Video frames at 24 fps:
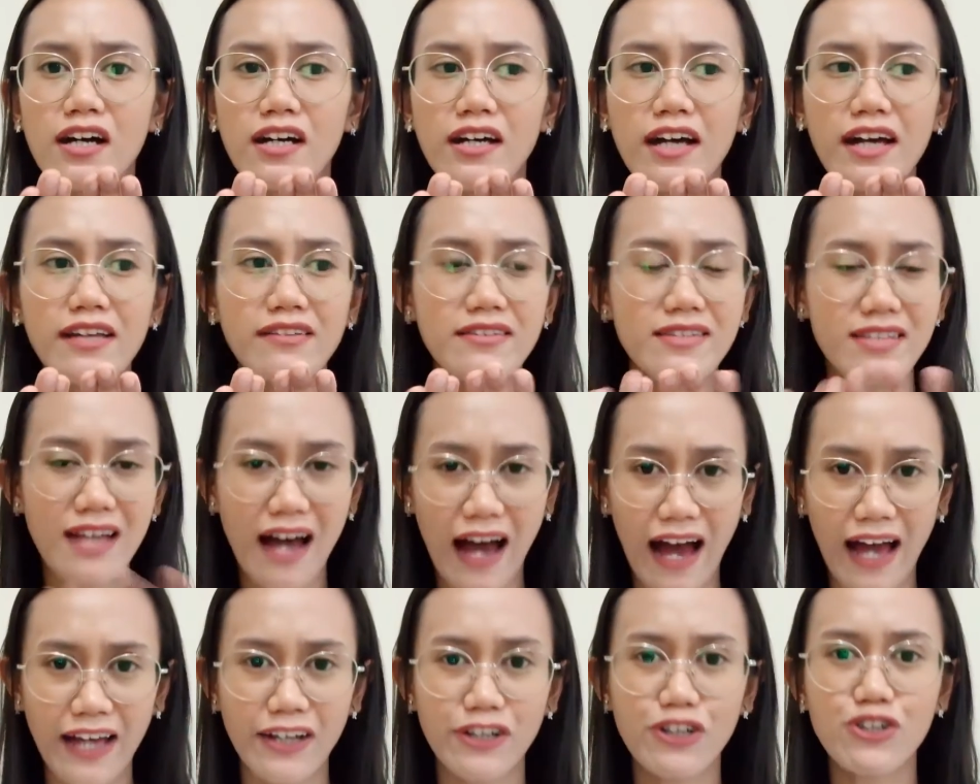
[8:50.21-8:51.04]

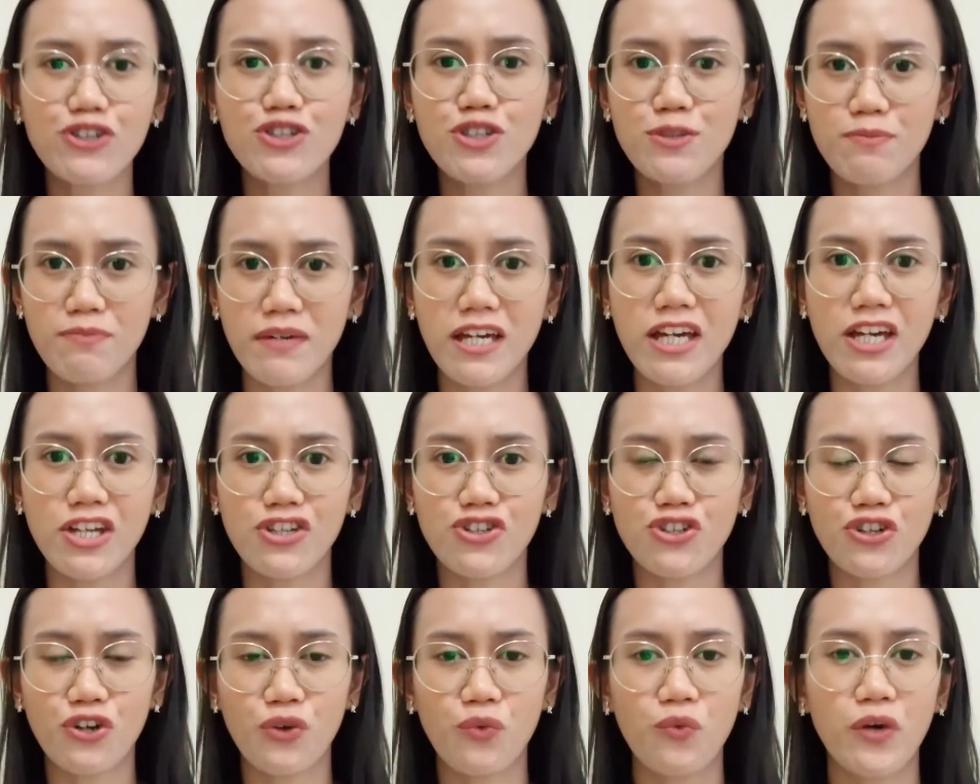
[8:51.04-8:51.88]
entire
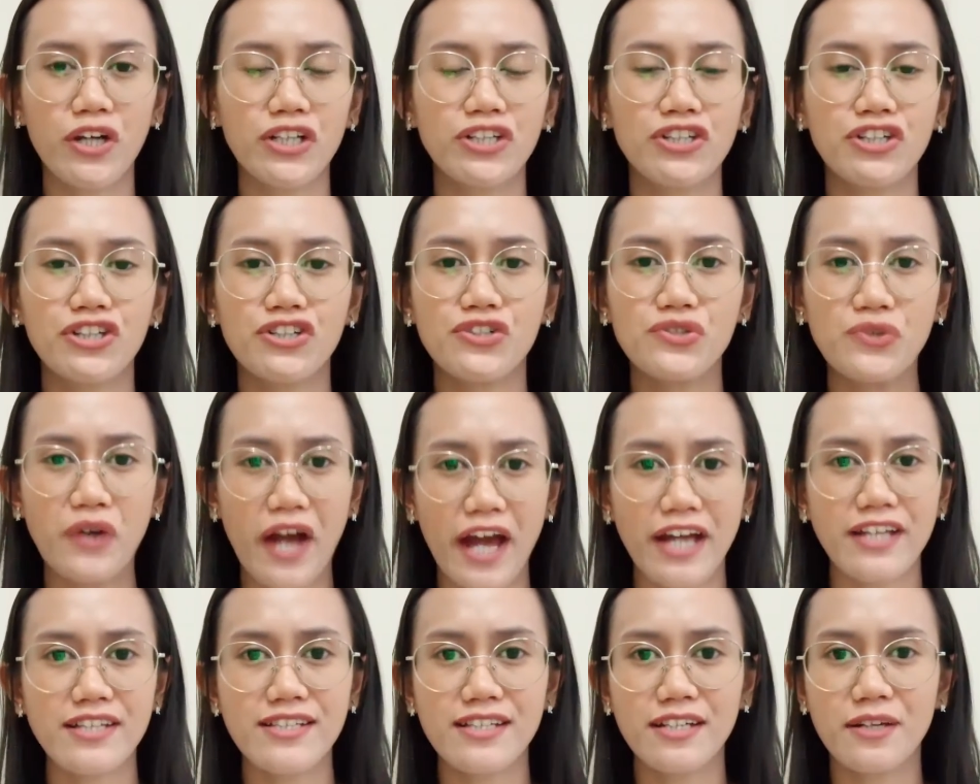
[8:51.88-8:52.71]
speech or what you're
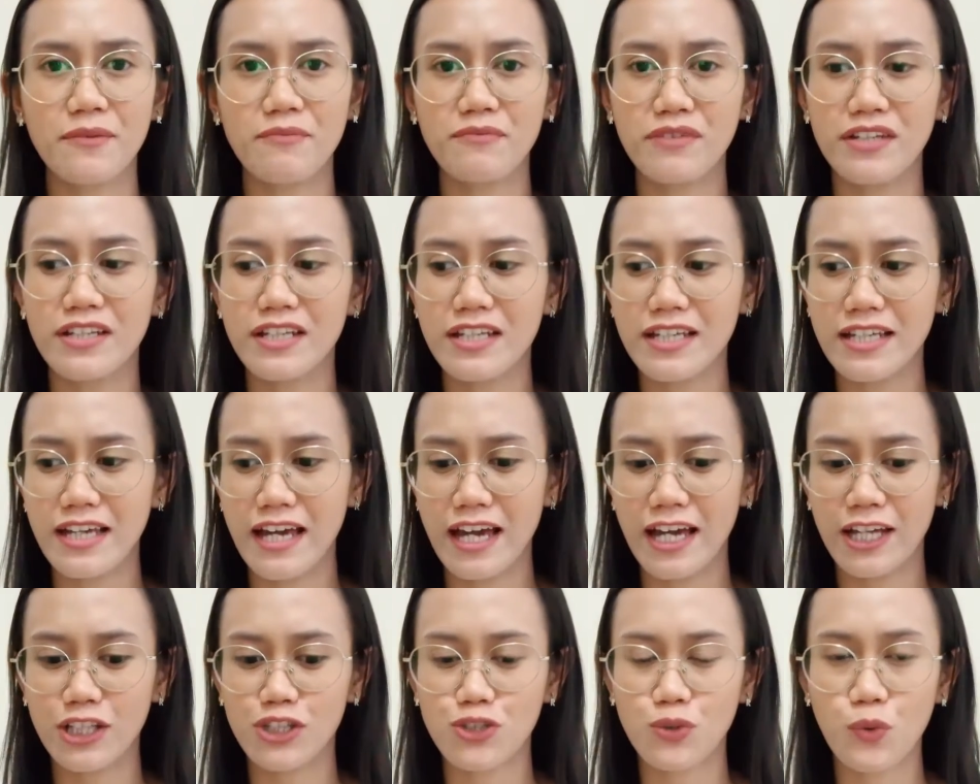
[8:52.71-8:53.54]
trying to
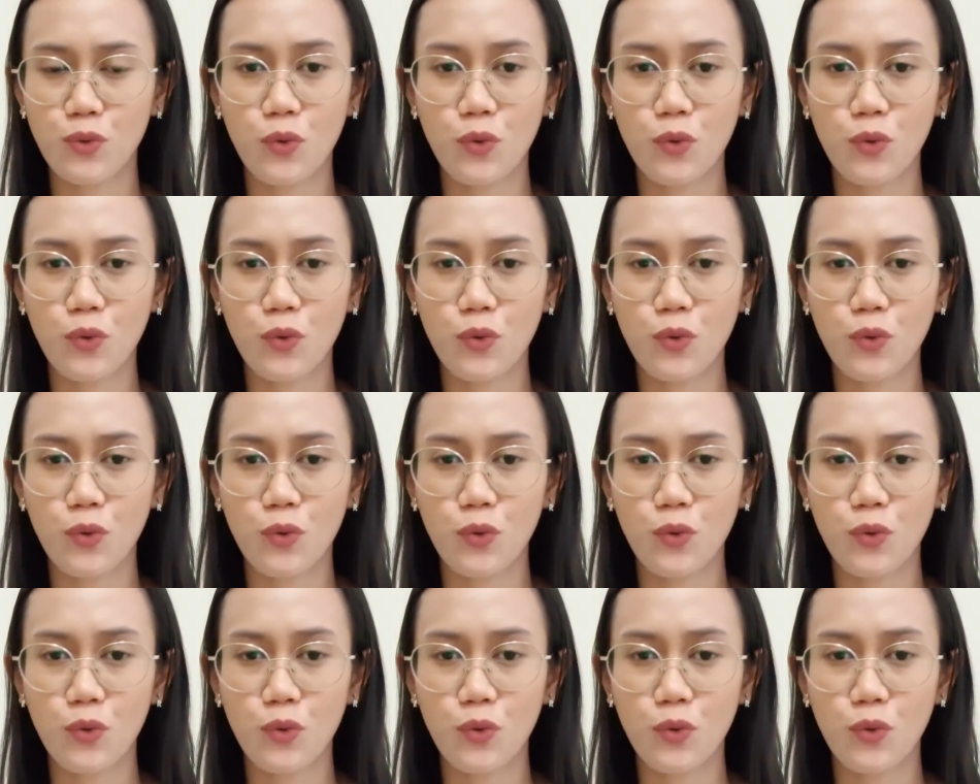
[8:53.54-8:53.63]
communicate